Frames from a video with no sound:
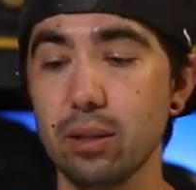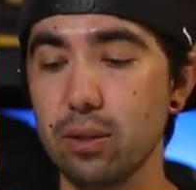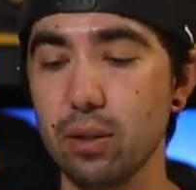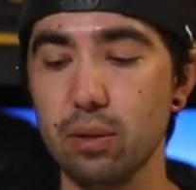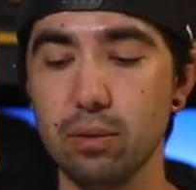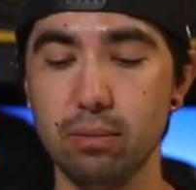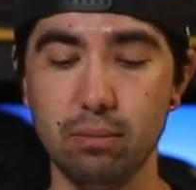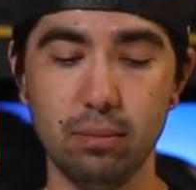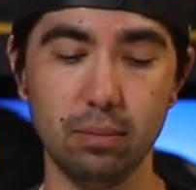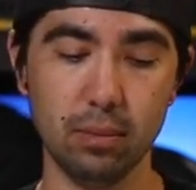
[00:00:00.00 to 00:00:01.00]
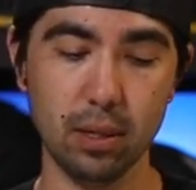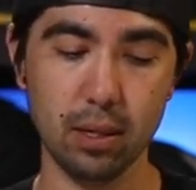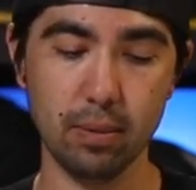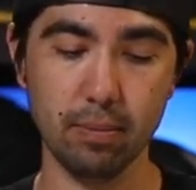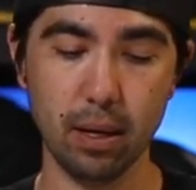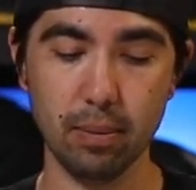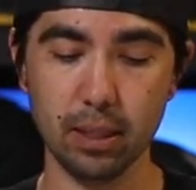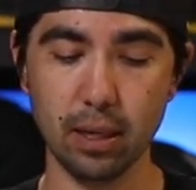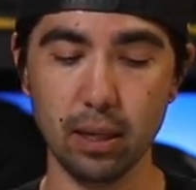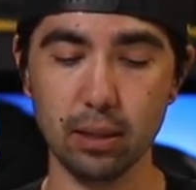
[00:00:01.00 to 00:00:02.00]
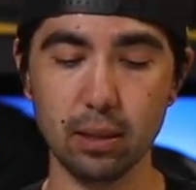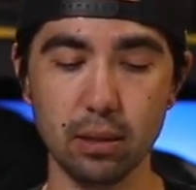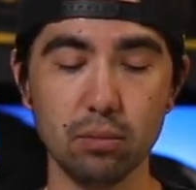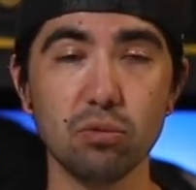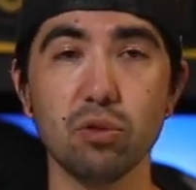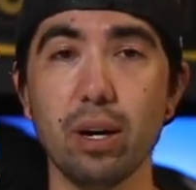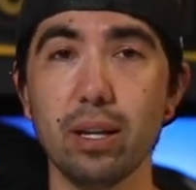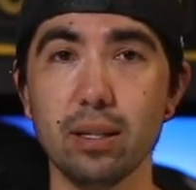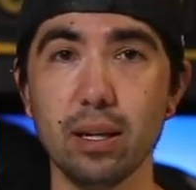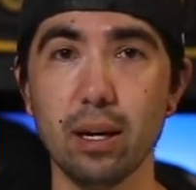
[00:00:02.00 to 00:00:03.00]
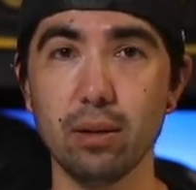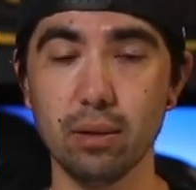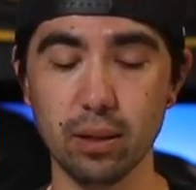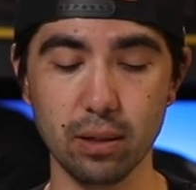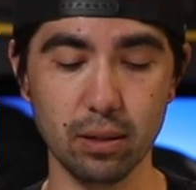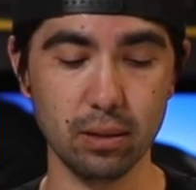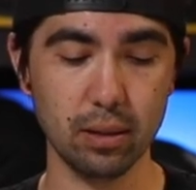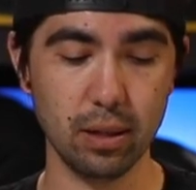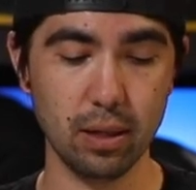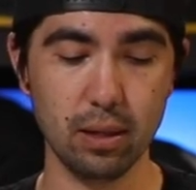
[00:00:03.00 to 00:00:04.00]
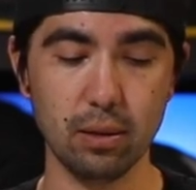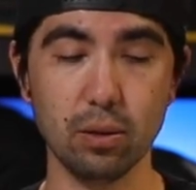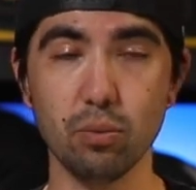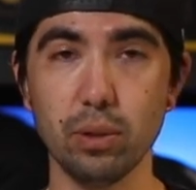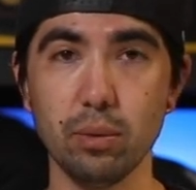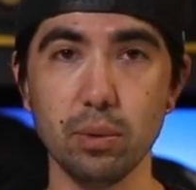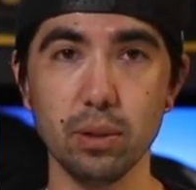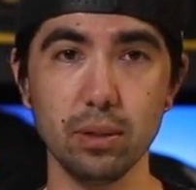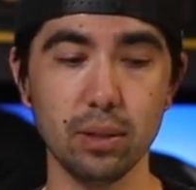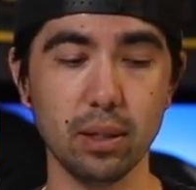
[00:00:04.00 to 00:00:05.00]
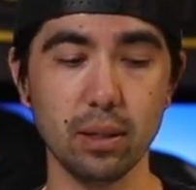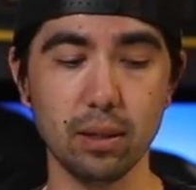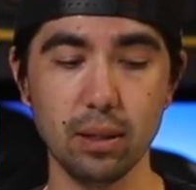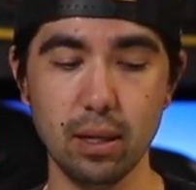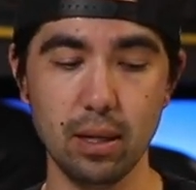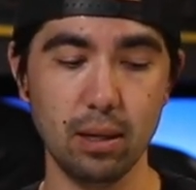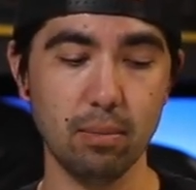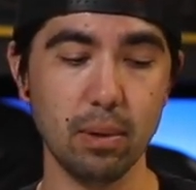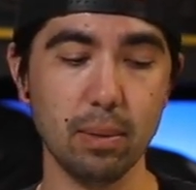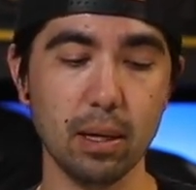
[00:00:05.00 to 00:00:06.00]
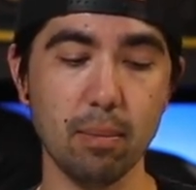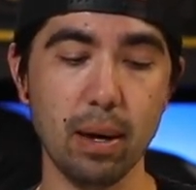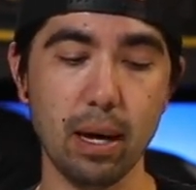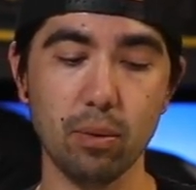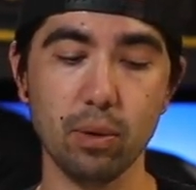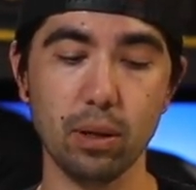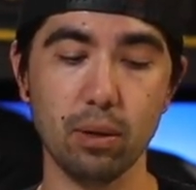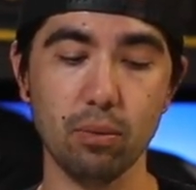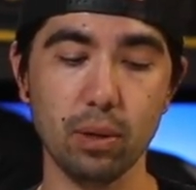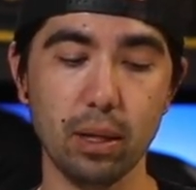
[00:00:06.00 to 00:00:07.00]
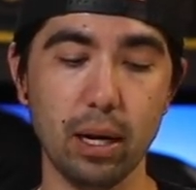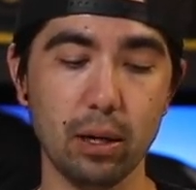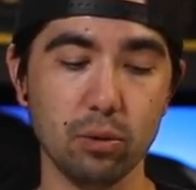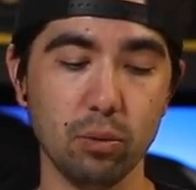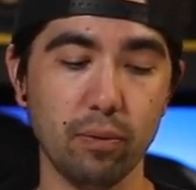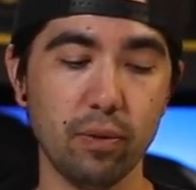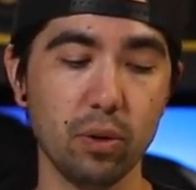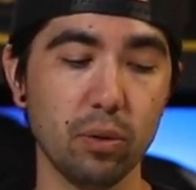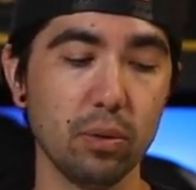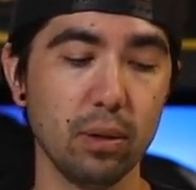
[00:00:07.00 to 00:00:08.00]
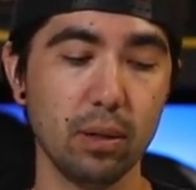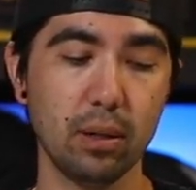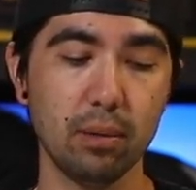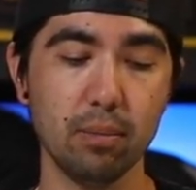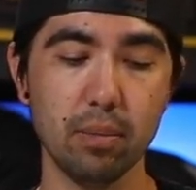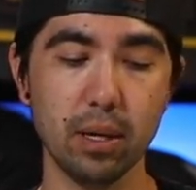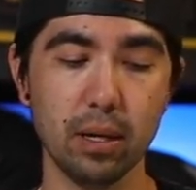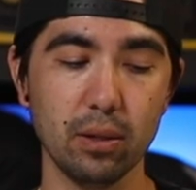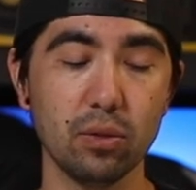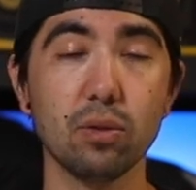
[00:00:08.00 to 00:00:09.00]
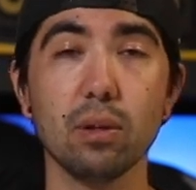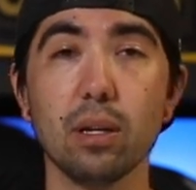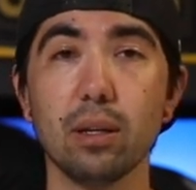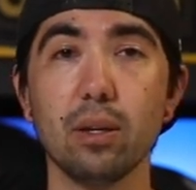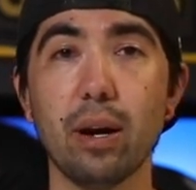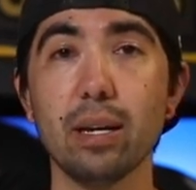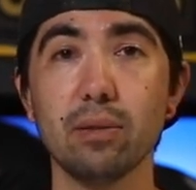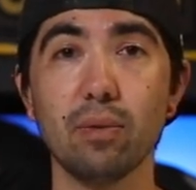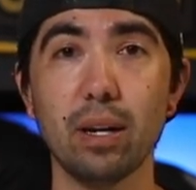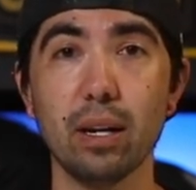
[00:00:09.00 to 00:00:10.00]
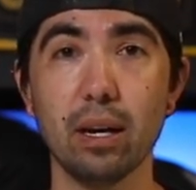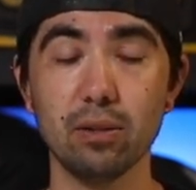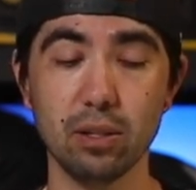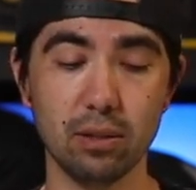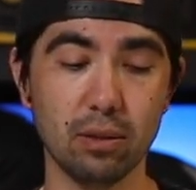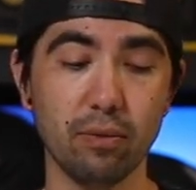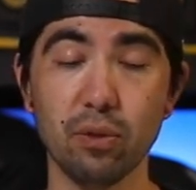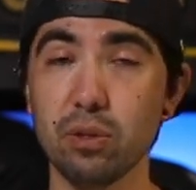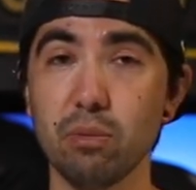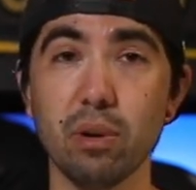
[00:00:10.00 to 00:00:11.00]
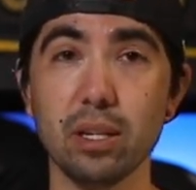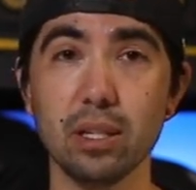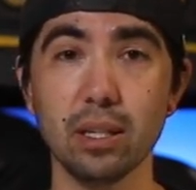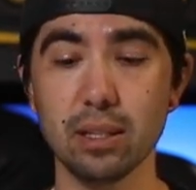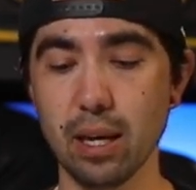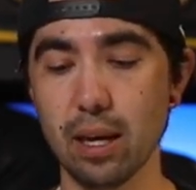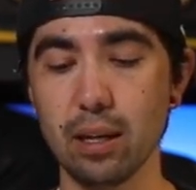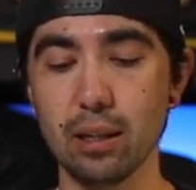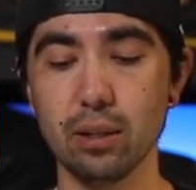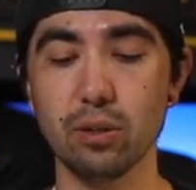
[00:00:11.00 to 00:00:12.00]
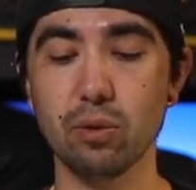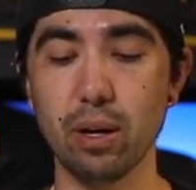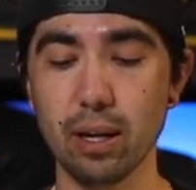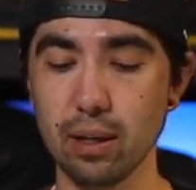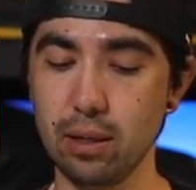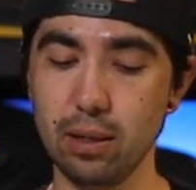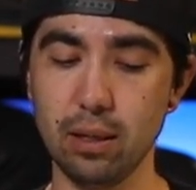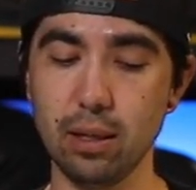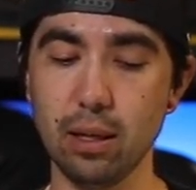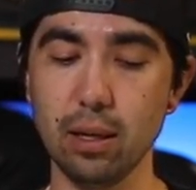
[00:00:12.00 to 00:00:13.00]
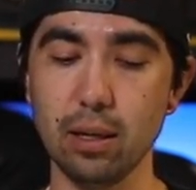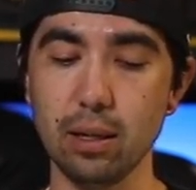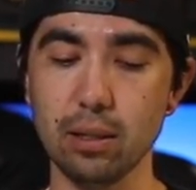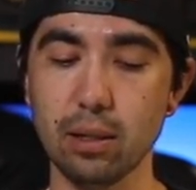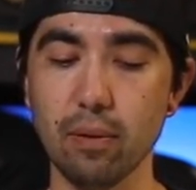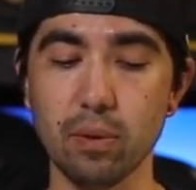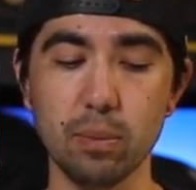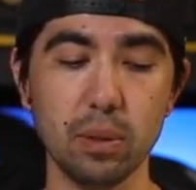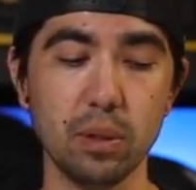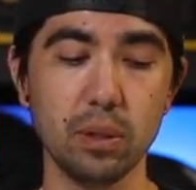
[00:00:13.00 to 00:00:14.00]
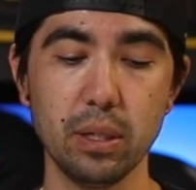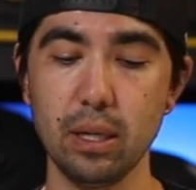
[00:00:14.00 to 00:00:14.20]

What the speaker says: So I'm excited to try this out in the real world and maybe come back with an actual review. But you know, as of right now, just the first impression is that it looks great, it is comfortable.